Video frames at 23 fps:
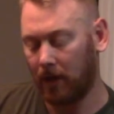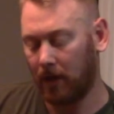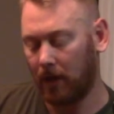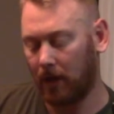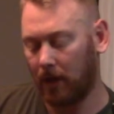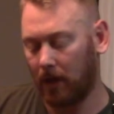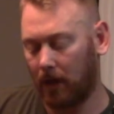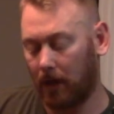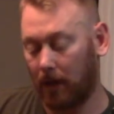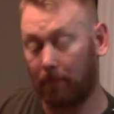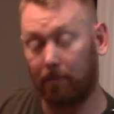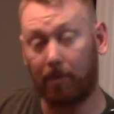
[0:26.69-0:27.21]

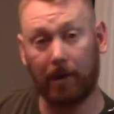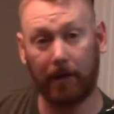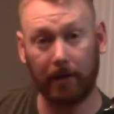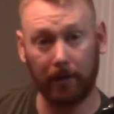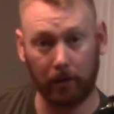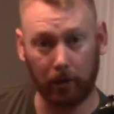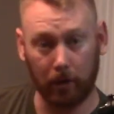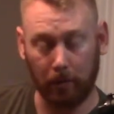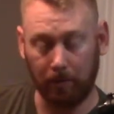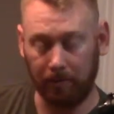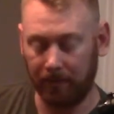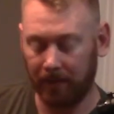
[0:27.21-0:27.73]
I brought it
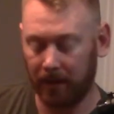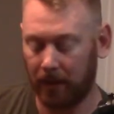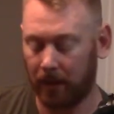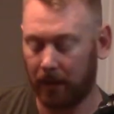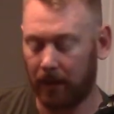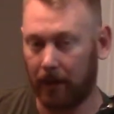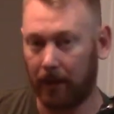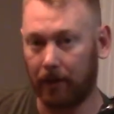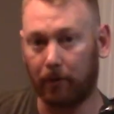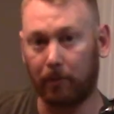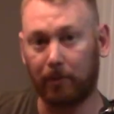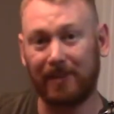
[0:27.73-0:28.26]
home
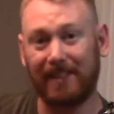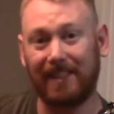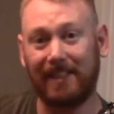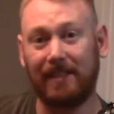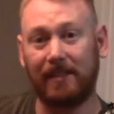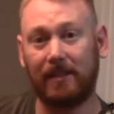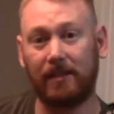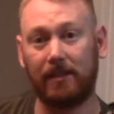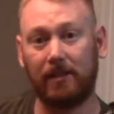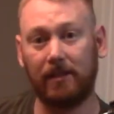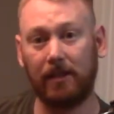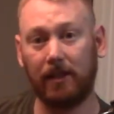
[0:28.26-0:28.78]
and there was a
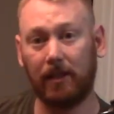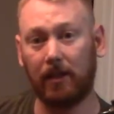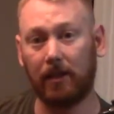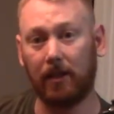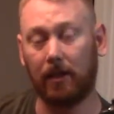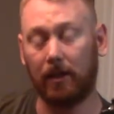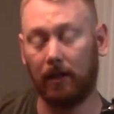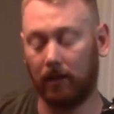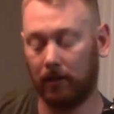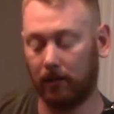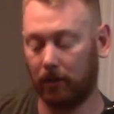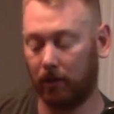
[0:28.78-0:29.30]

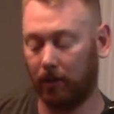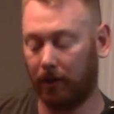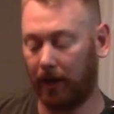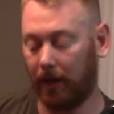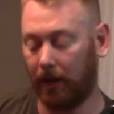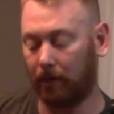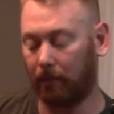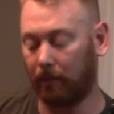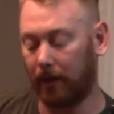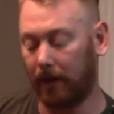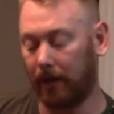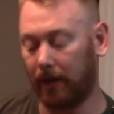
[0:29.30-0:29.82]
sticker
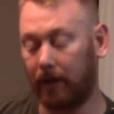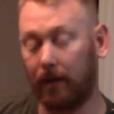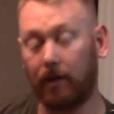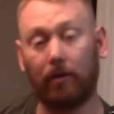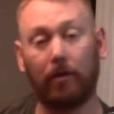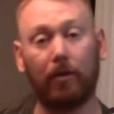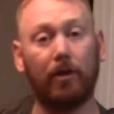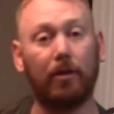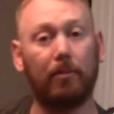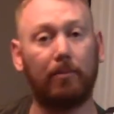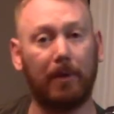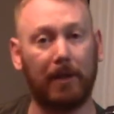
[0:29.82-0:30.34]
located right here
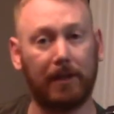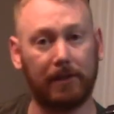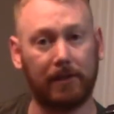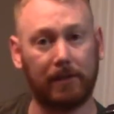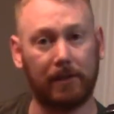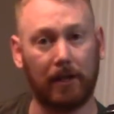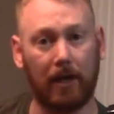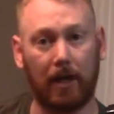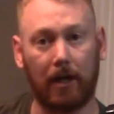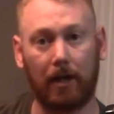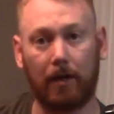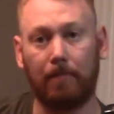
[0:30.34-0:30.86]
on the
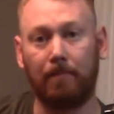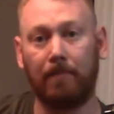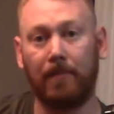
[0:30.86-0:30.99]
buttstock.